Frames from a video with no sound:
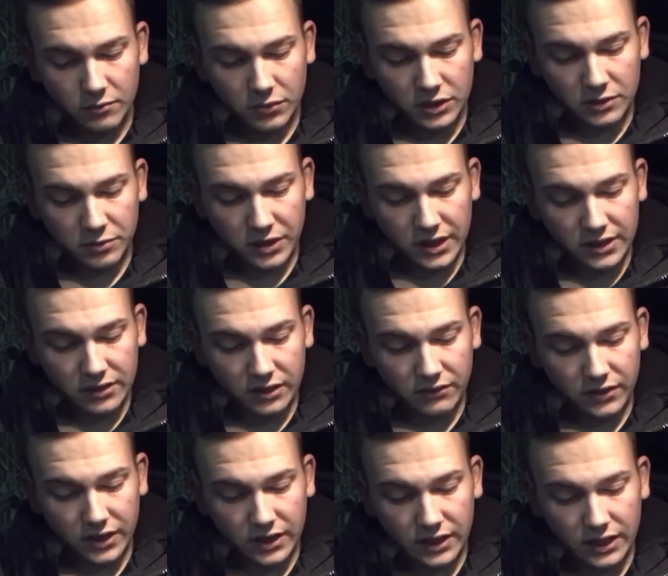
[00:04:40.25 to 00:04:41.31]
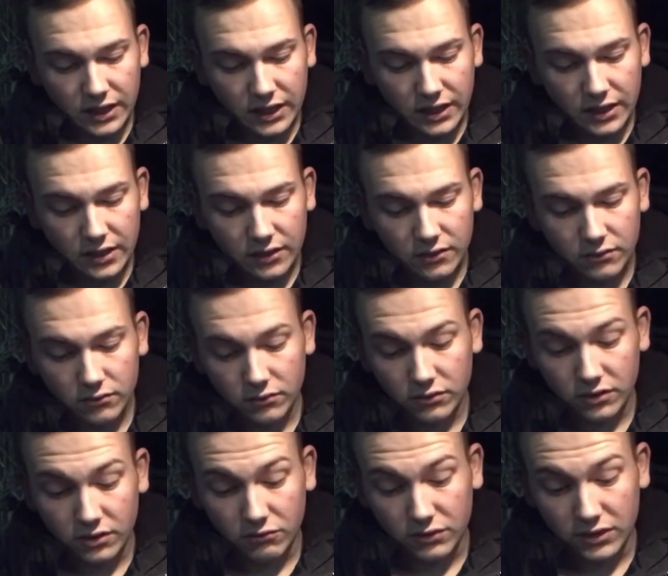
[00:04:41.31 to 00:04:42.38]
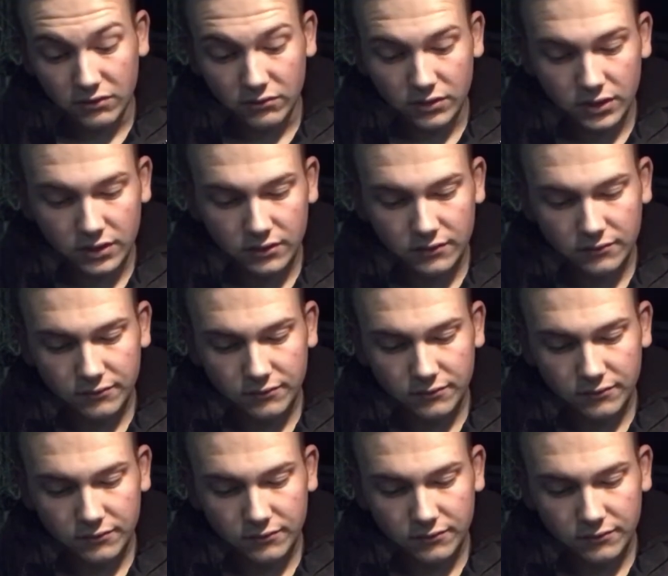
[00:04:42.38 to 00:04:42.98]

by spraying directly onto the wheels.